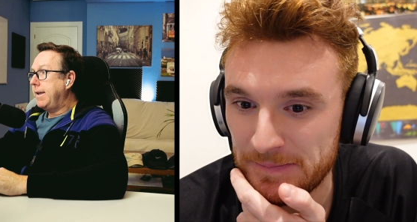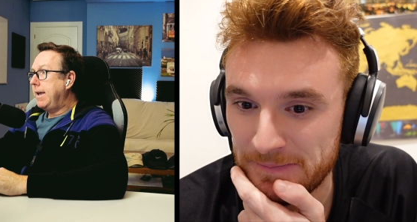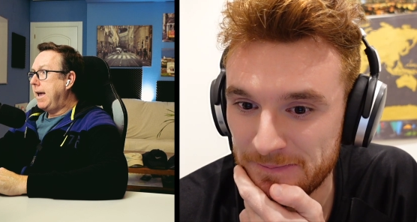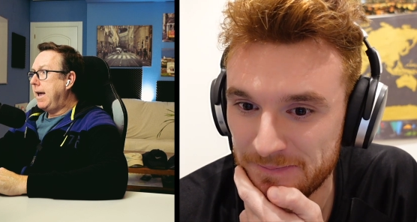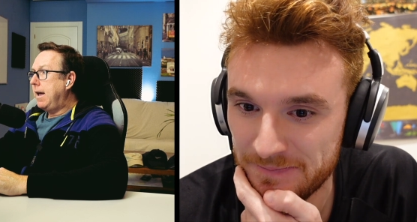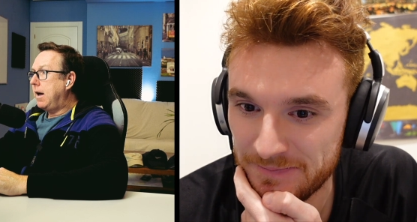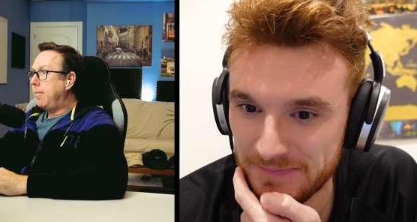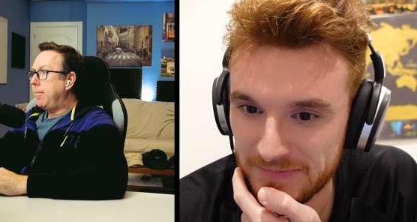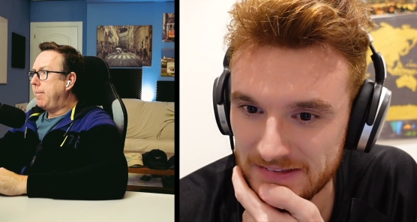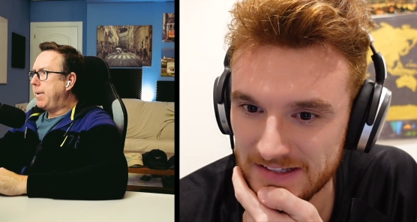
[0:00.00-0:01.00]
Speaker 1: Yeah,
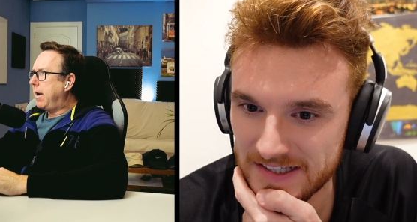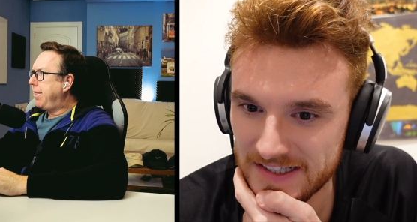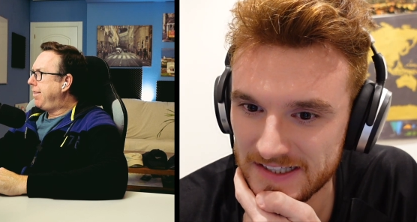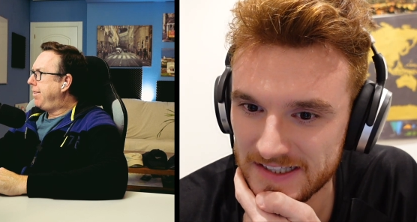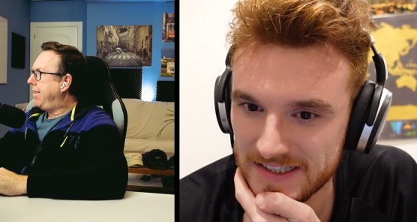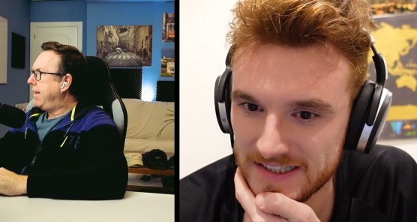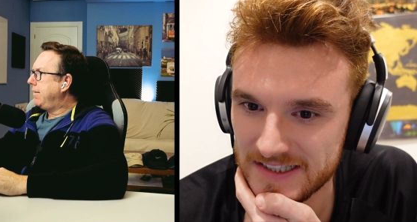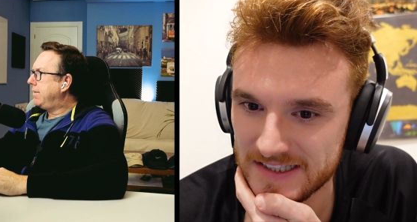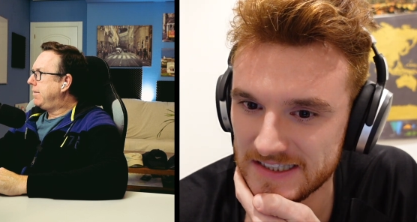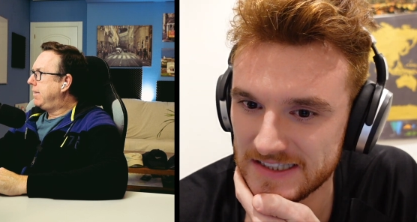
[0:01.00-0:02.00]
but I
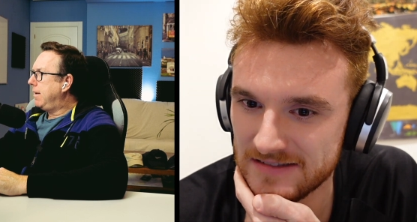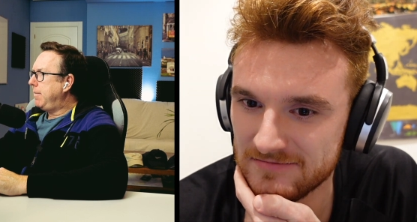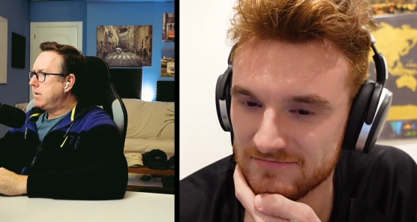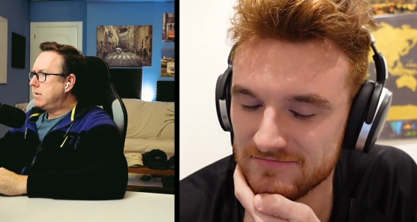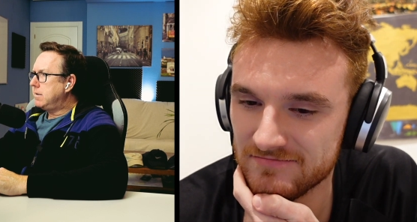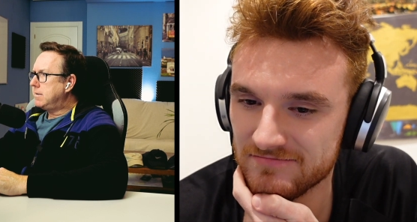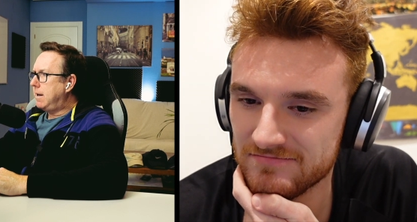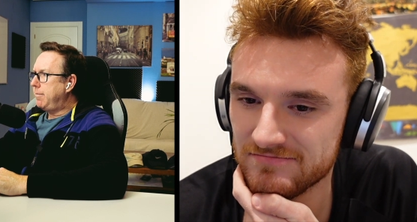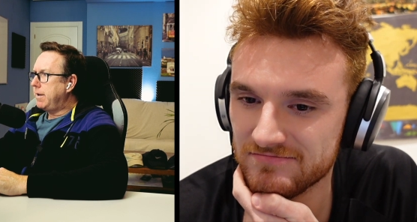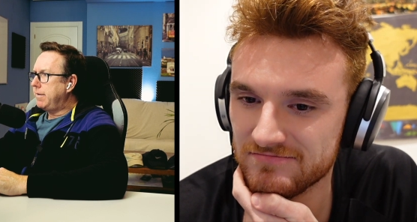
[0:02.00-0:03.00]
think they mentioned
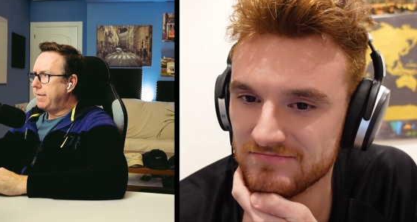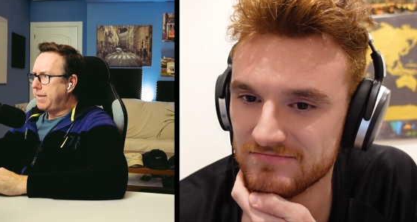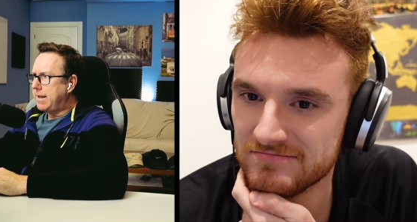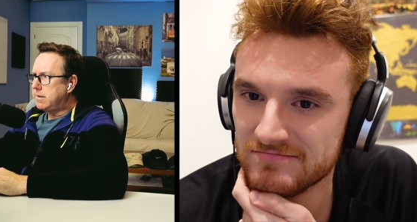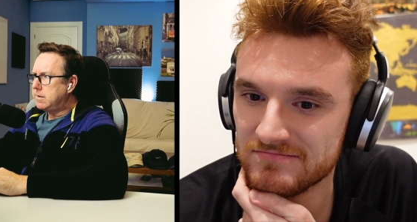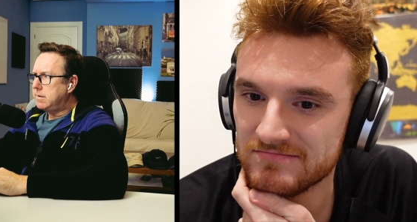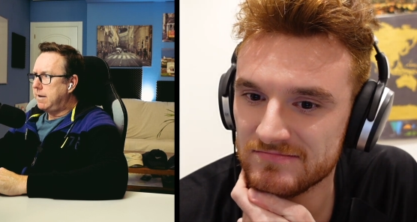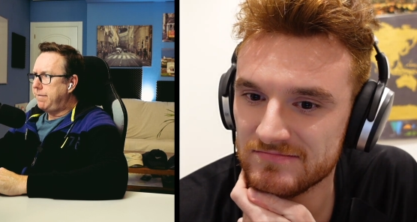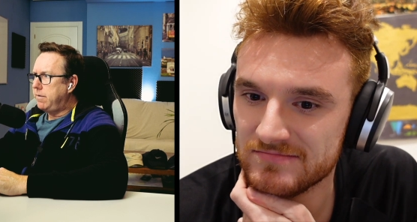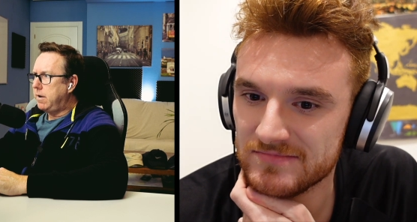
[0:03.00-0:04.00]
something that that's
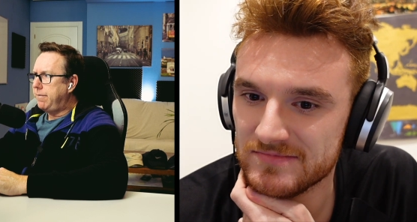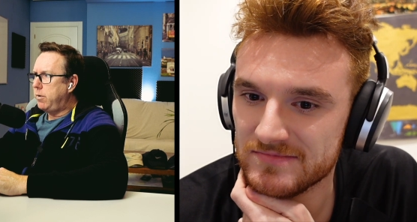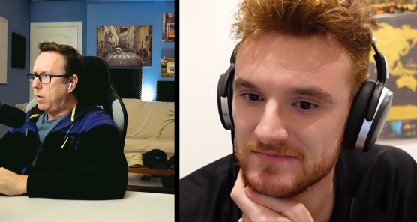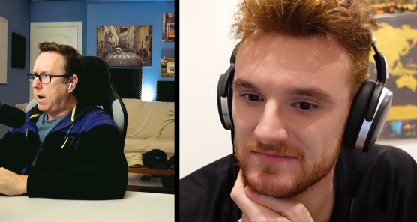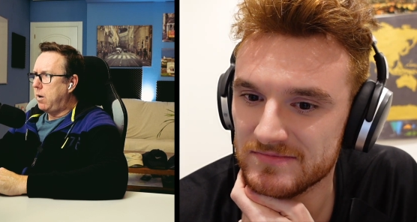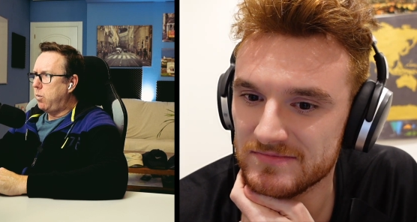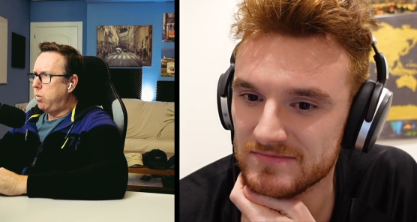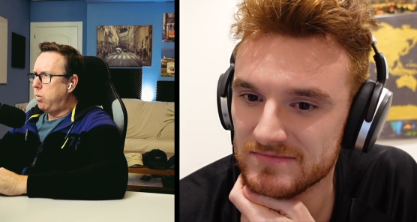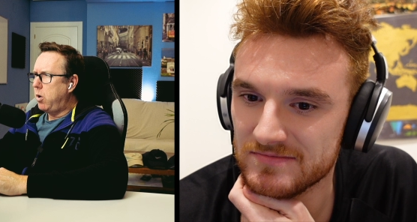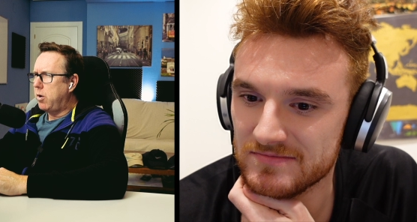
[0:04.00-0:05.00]
if if you are
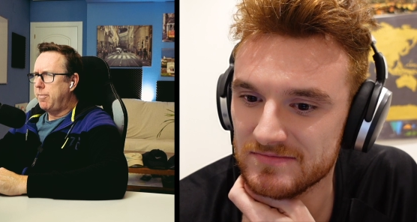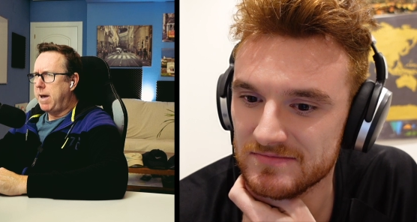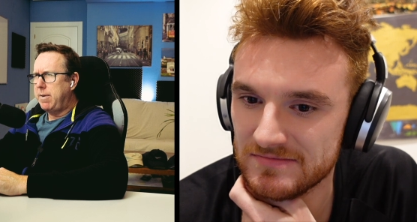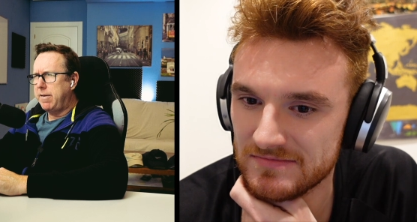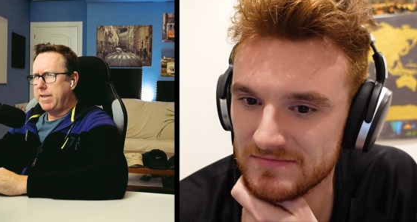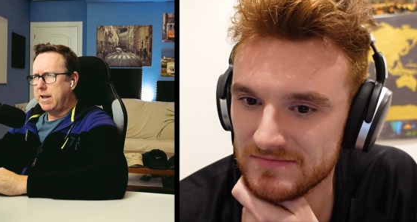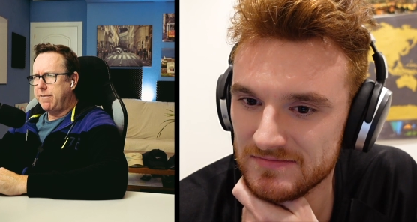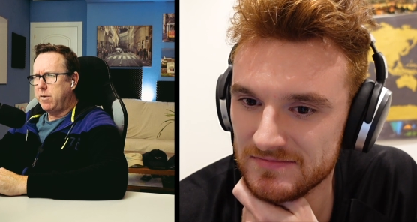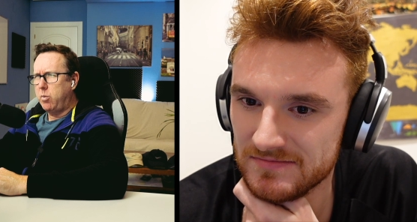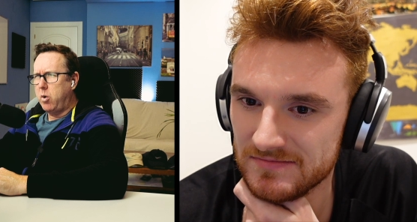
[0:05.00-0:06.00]
work maybe I think
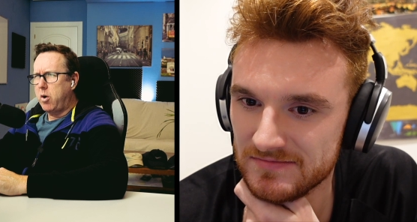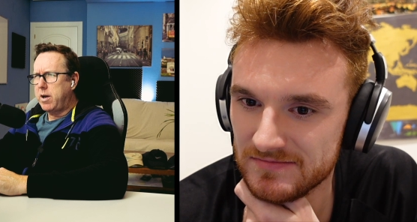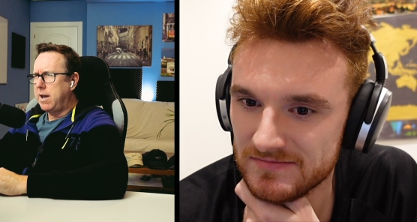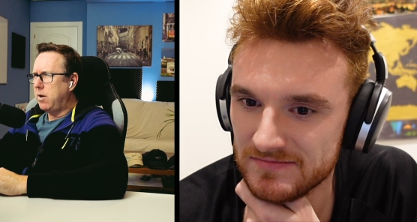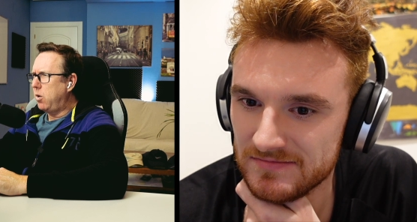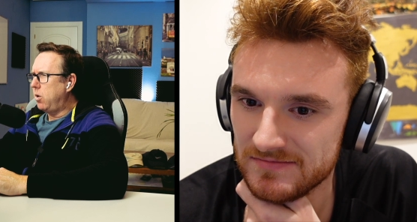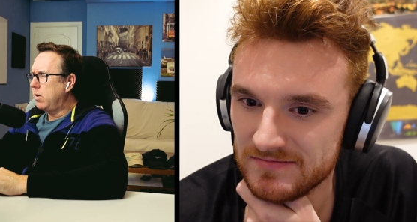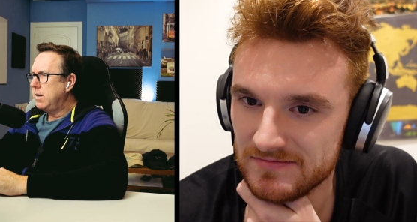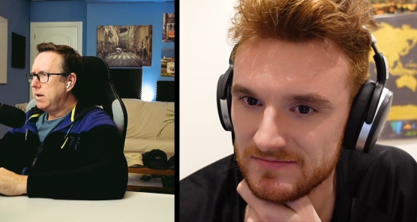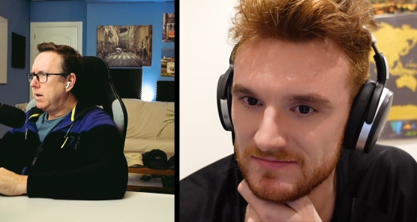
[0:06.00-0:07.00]
if you're working
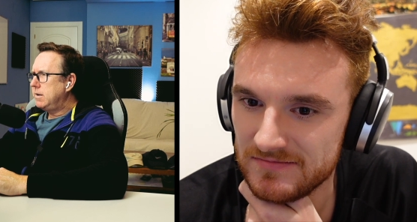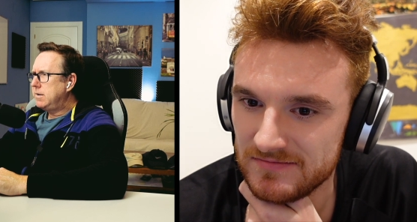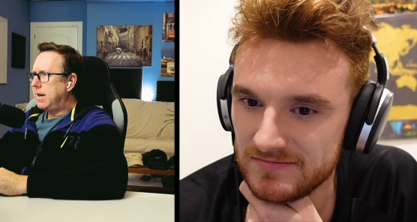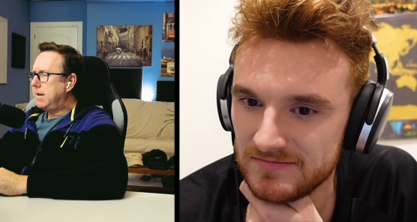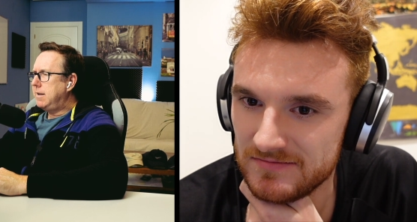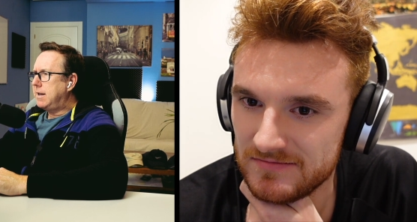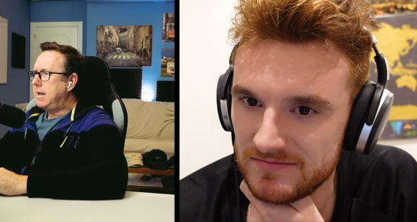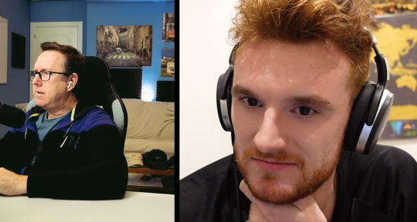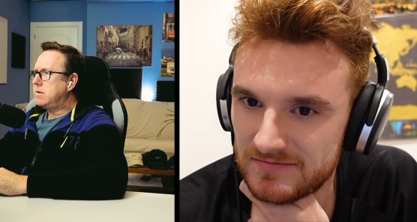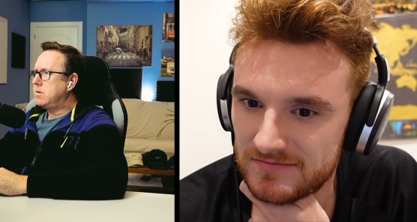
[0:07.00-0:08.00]
or taking the
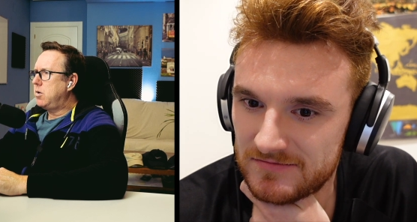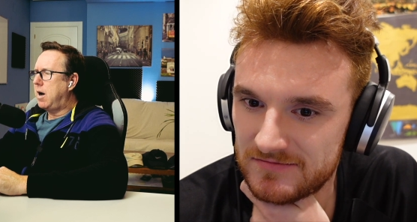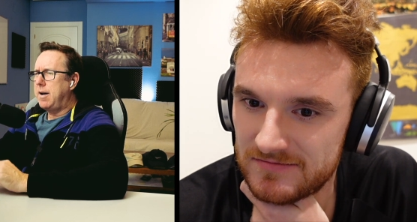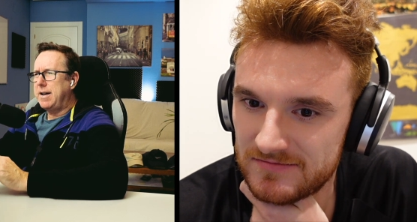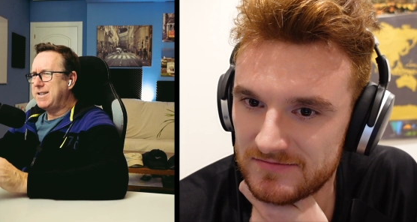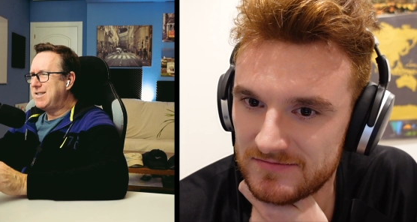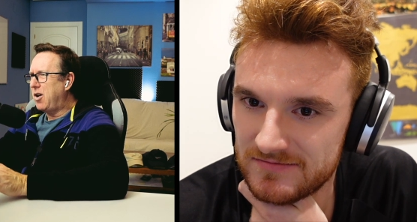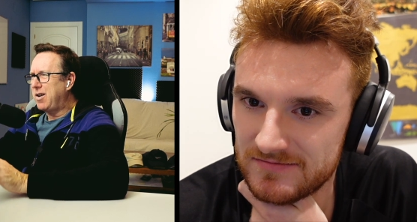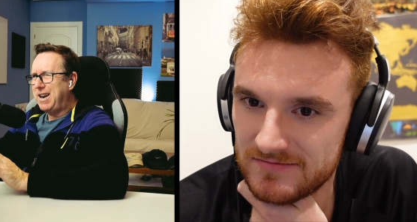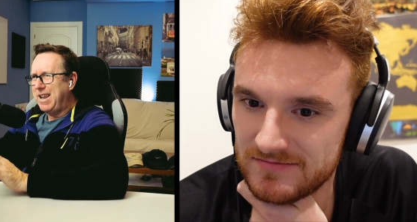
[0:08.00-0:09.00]
kids to school, it's
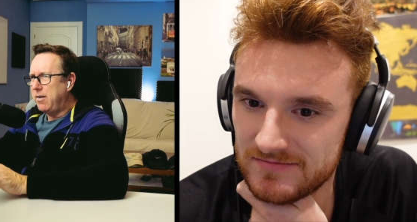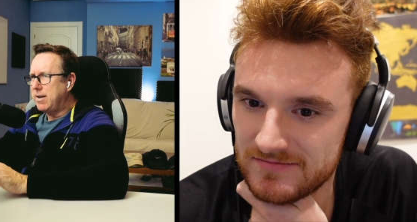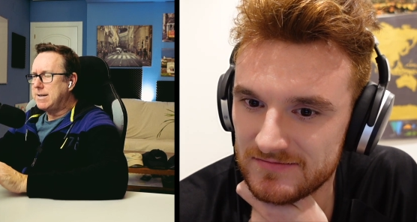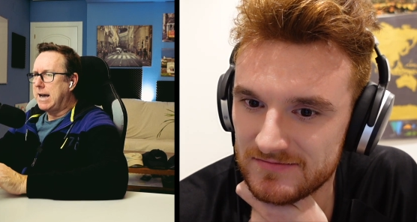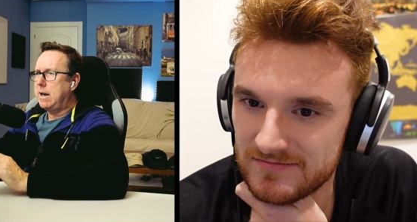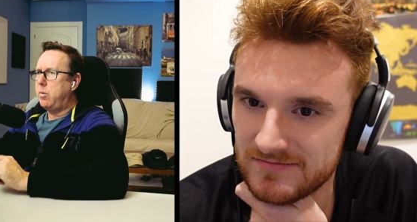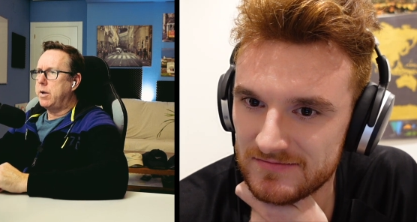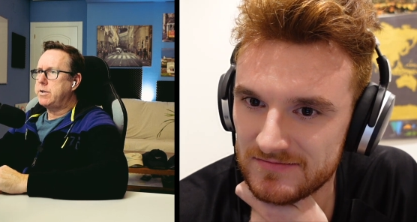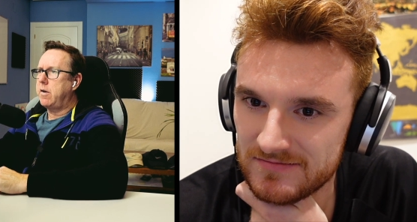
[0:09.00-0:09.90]
not clear exactly what's